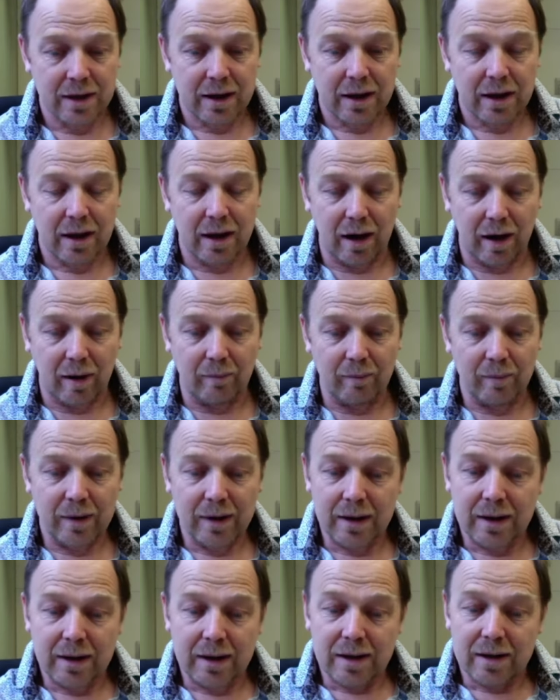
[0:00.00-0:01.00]
um,
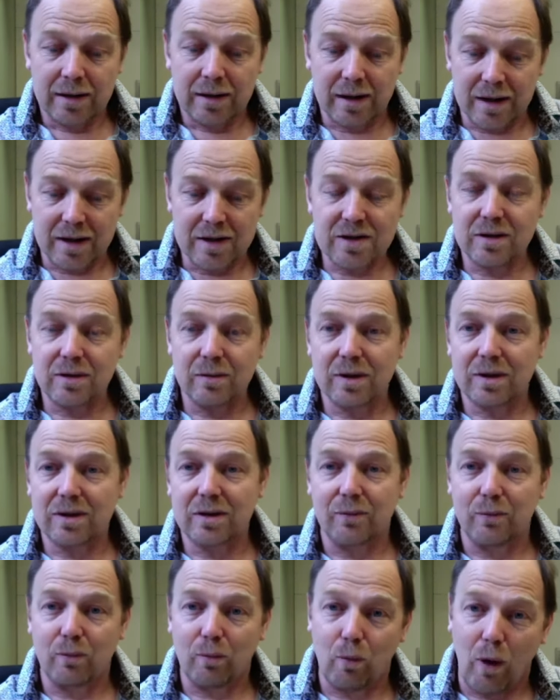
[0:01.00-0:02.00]
the issue with
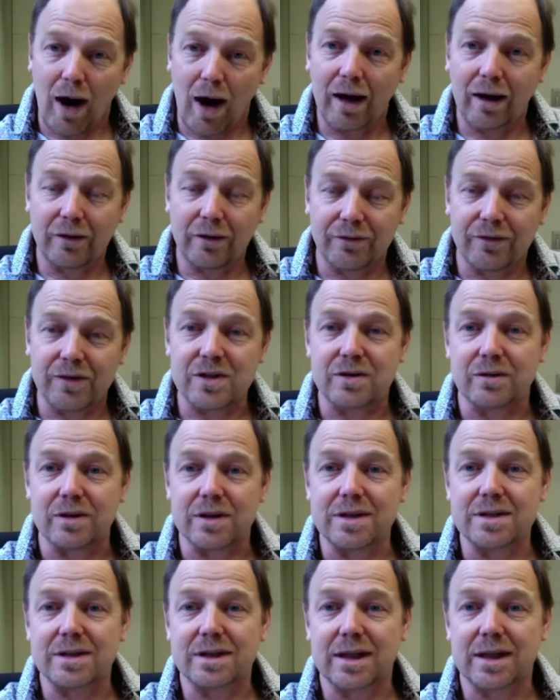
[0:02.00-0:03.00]
the wild
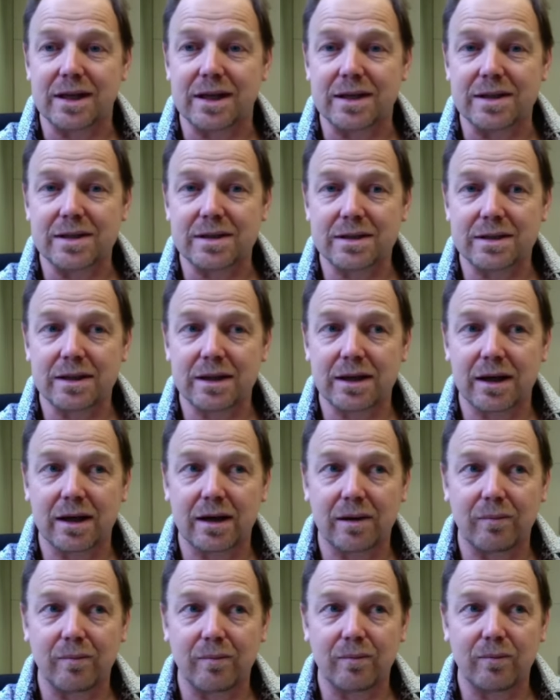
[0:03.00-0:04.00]
fisheries is
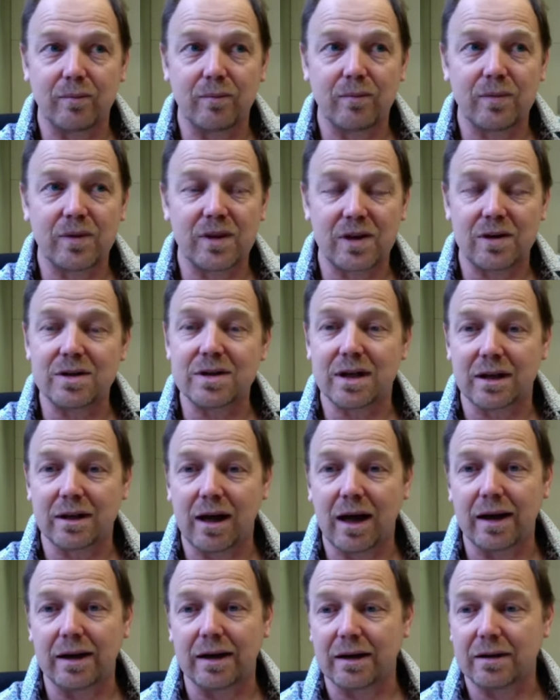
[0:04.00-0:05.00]
um, they're
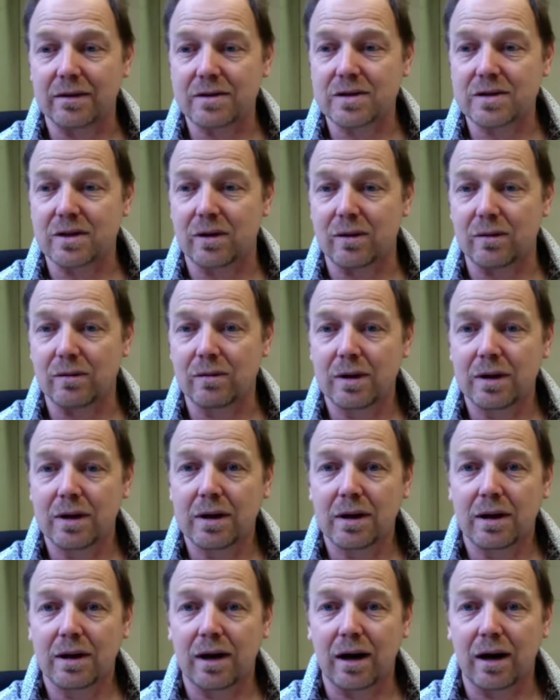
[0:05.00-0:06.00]
declining. So
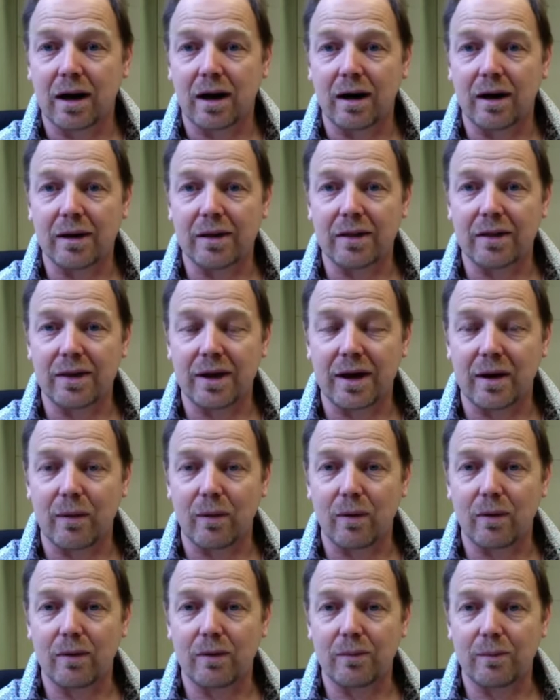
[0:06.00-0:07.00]
uh, there
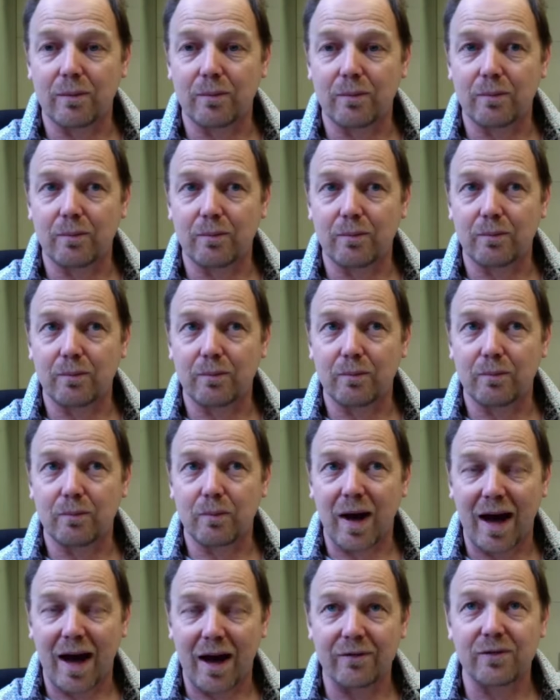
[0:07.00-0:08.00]

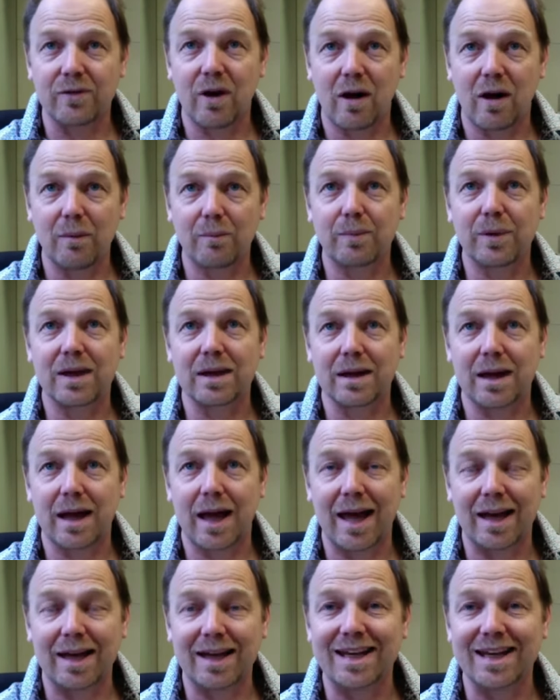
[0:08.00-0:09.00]
have not been
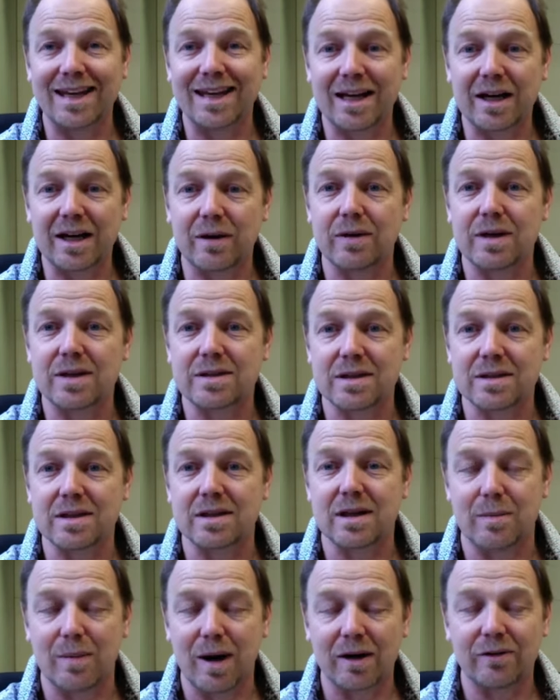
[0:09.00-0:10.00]
any increases in
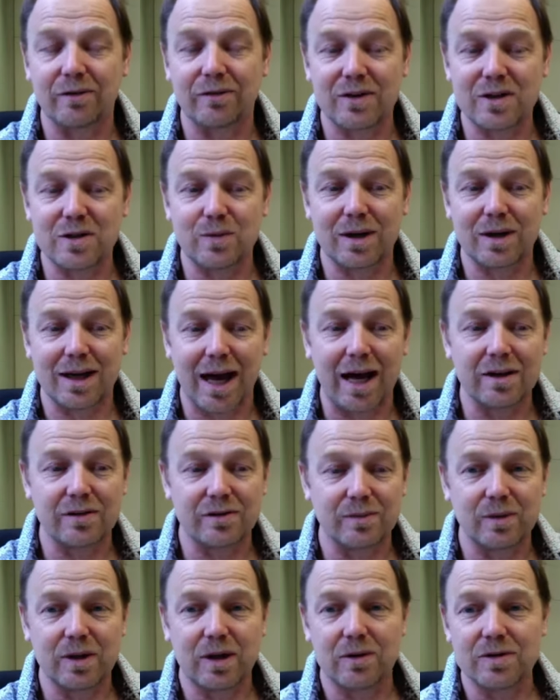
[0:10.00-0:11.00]
the amount of fish we catch
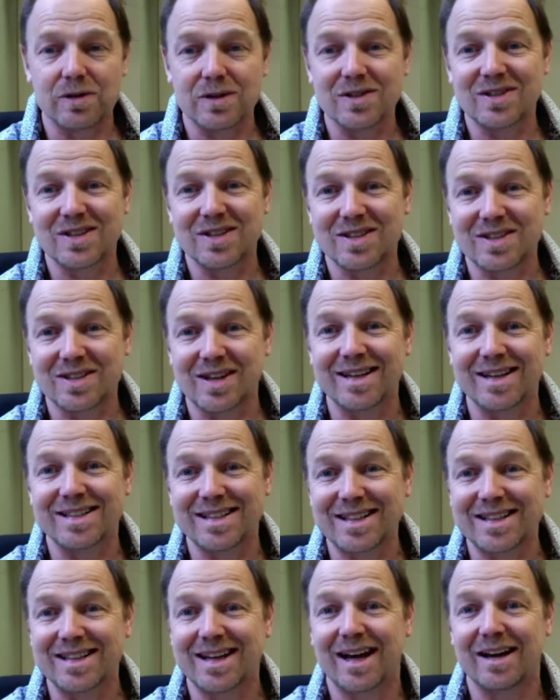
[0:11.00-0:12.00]
from the ocean since
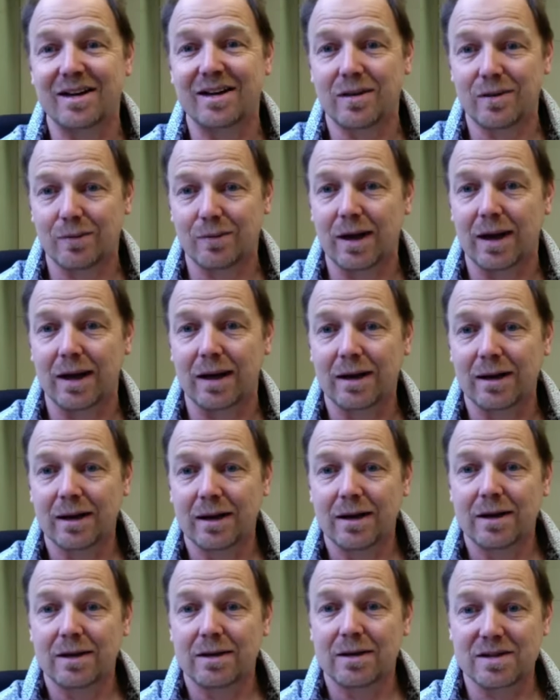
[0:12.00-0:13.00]
1993.
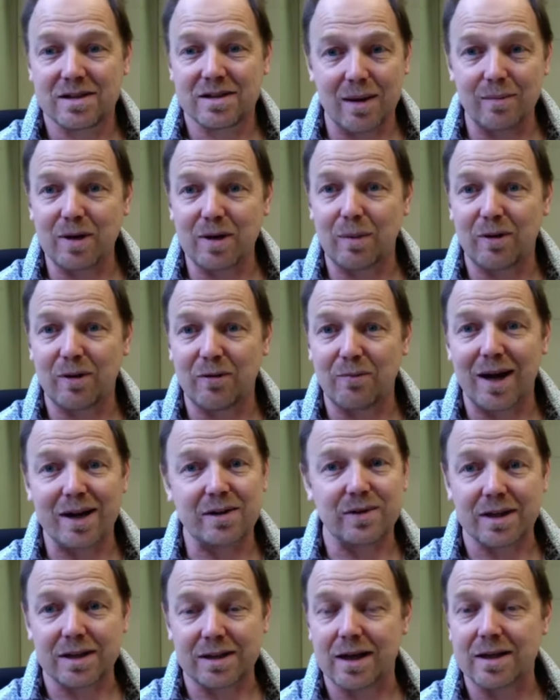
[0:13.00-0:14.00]
The same number of
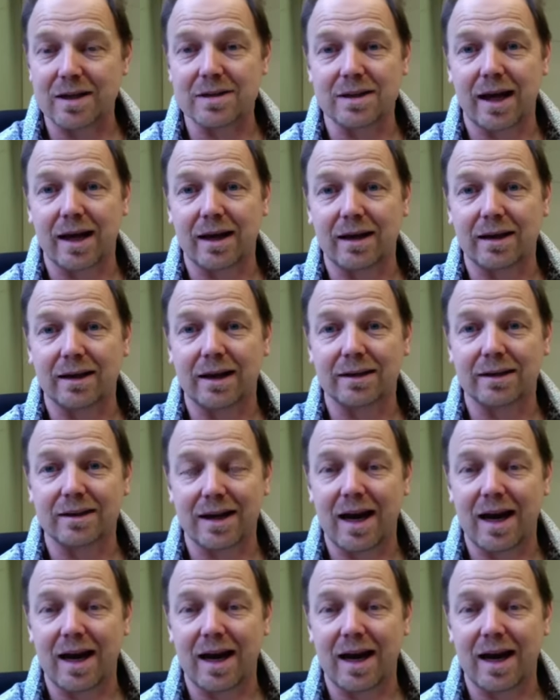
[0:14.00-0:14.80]
metric tons get collected